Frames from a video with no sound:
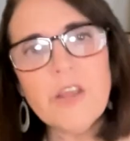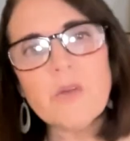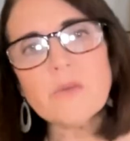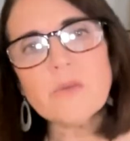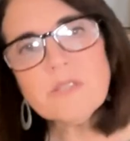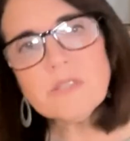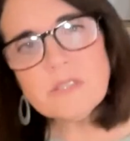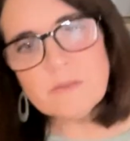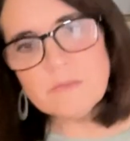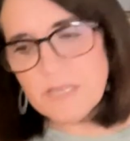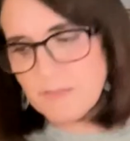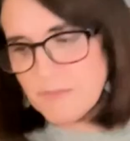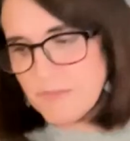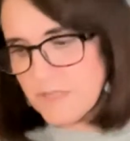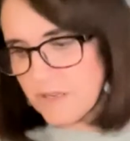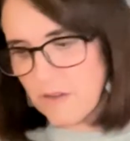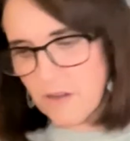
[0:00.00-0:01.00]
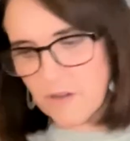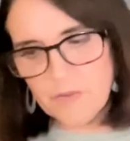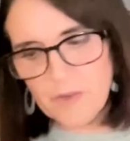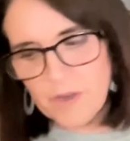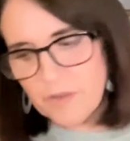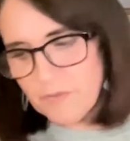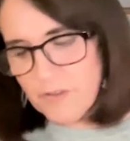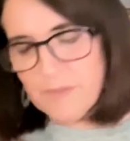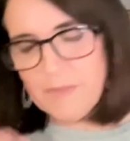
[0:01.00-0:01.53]
Sometimes
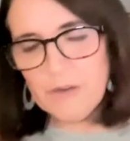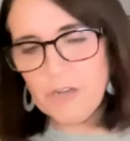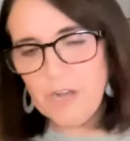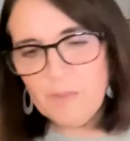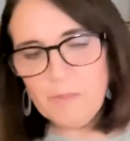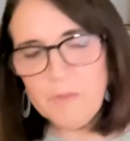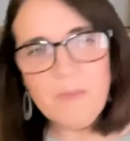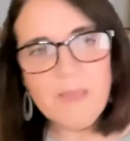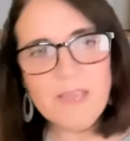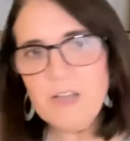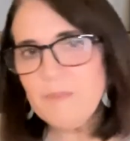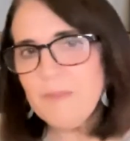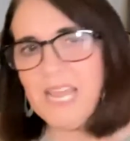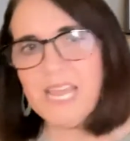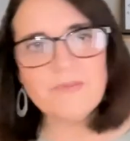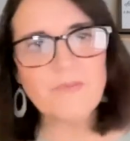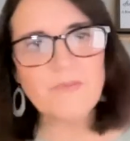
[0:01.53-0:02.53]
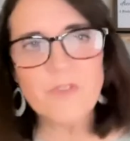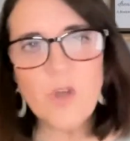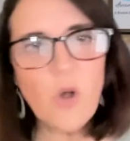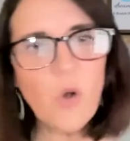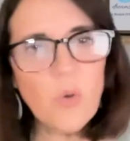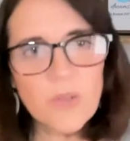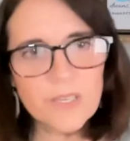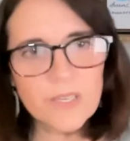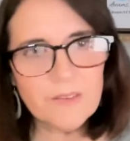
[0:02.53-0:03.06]
a female couple may come and have
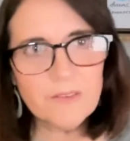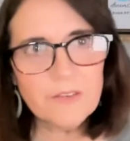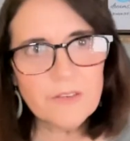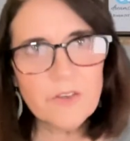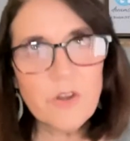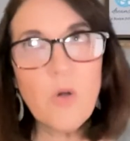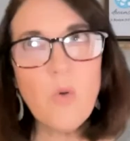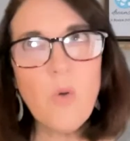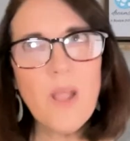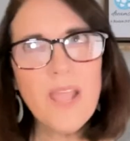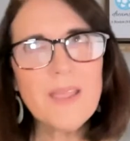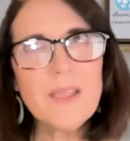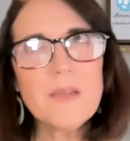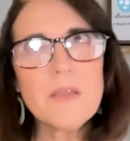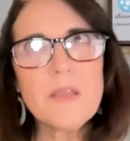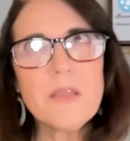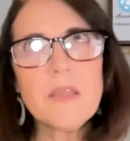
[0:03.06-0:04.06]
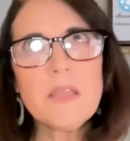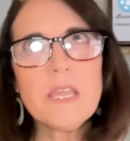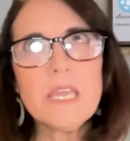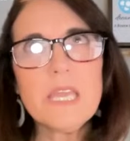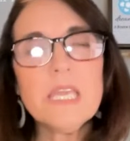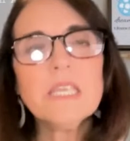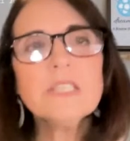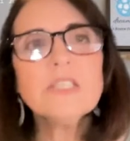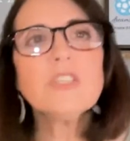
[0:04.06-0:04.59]
no
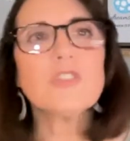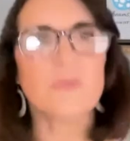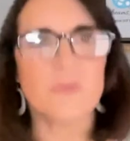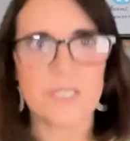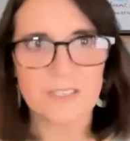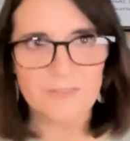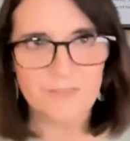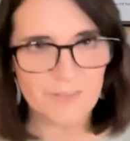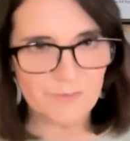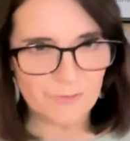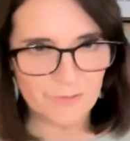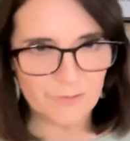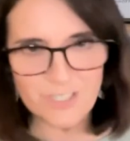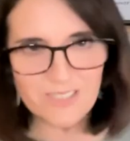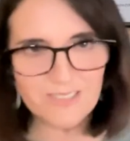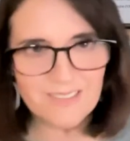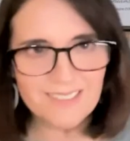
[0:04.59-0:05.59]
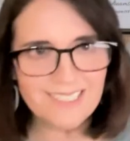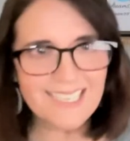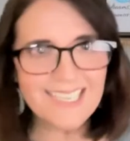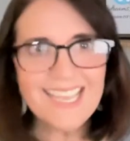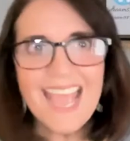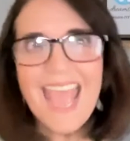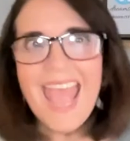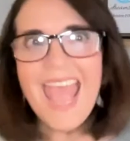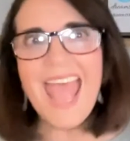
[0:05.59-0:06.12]
history of
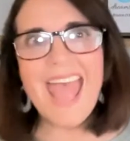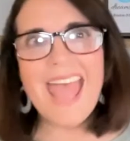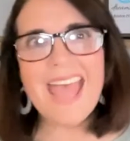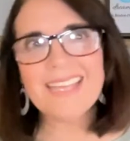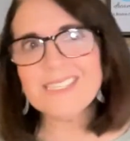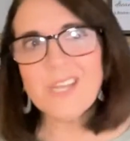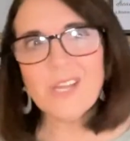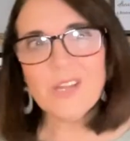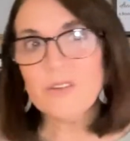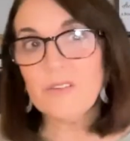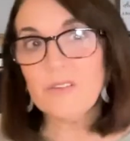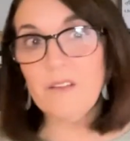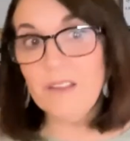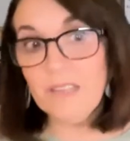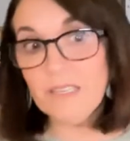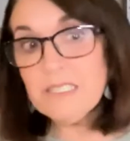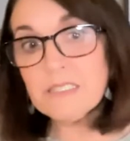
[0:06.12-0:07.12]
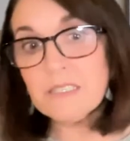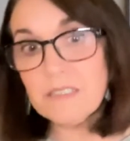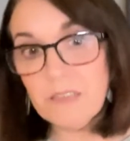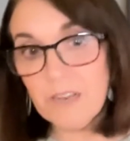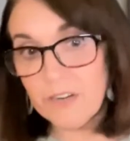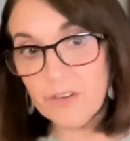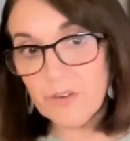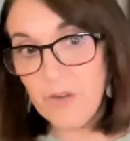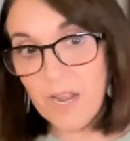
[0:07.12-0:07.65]
infertility and
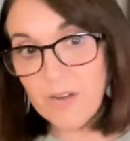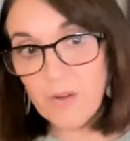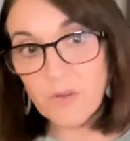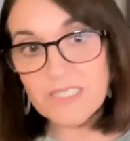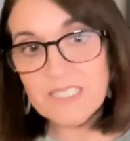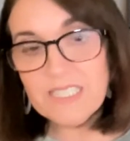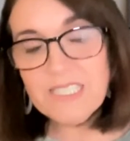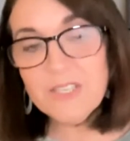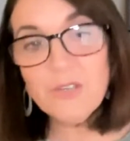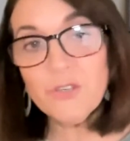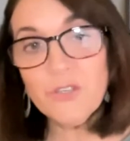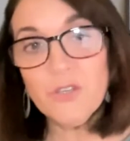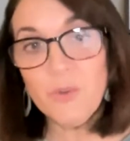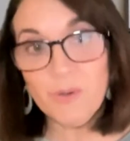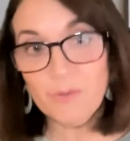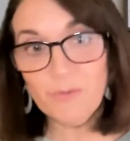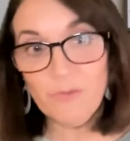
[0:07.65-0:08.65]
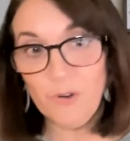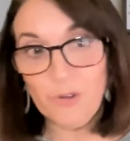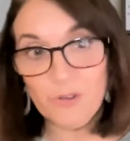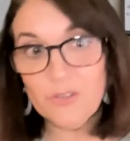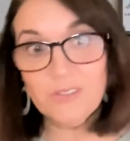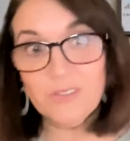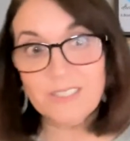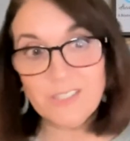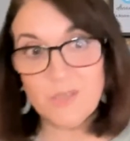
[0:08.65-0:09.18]
I don't consider you
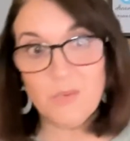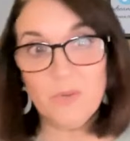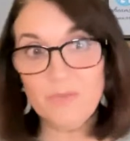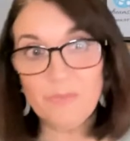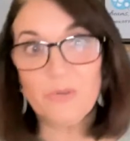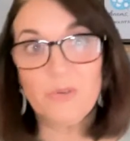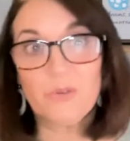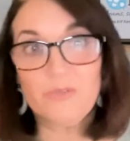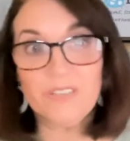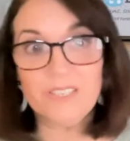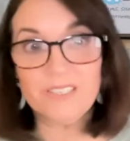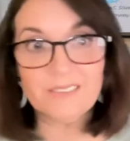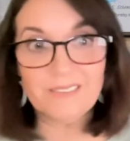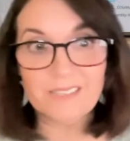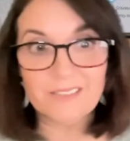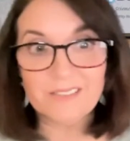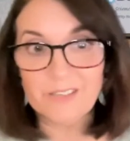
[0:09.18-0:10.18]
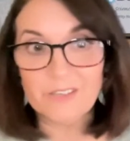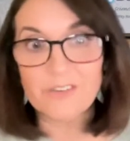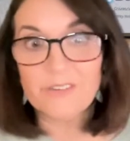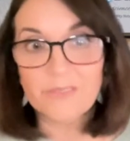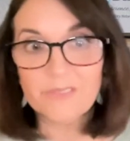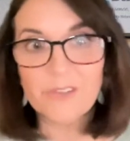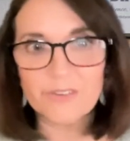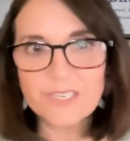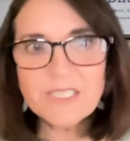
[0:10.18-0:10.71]
infertile until we've proven that
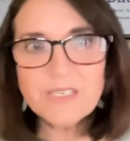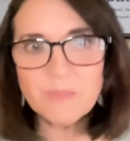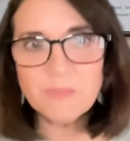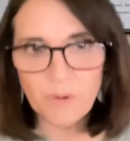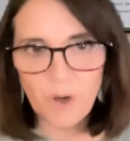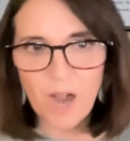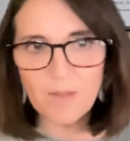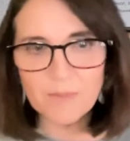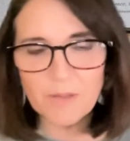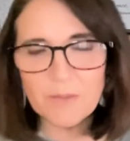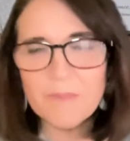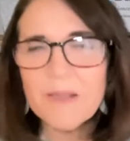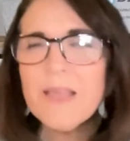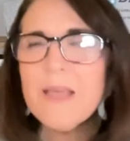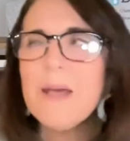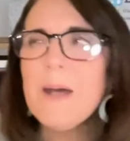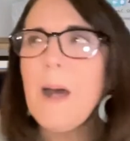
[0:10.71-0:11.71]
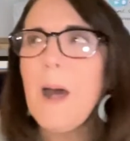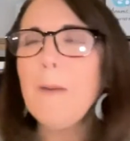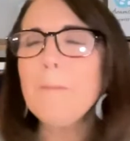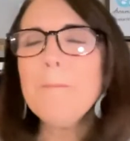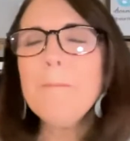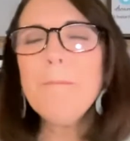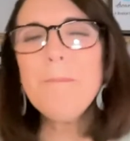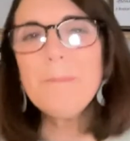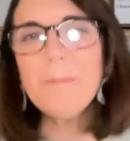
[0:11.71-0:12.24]
there is a problem.
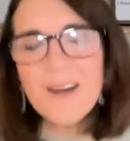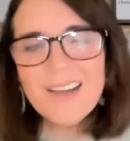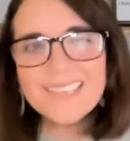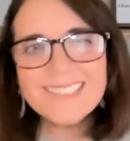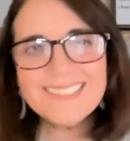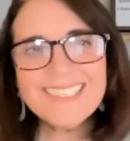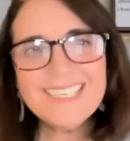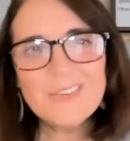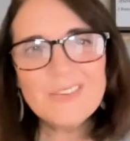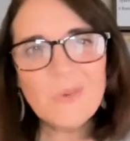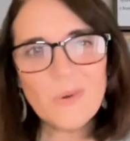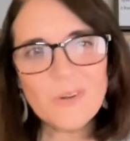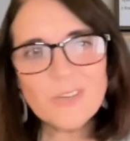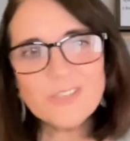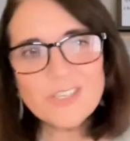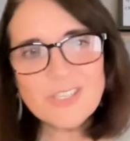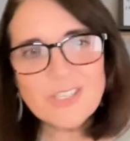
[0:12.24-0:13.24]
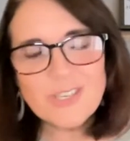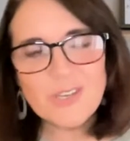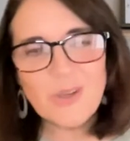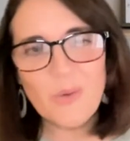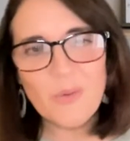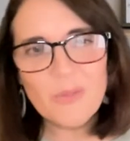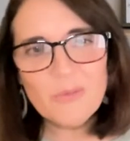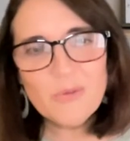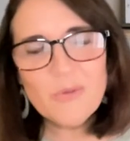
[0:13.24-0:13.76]
But in order just to go
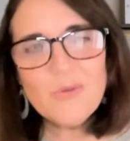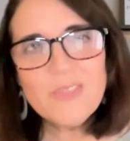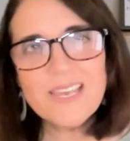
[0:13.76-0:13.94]
through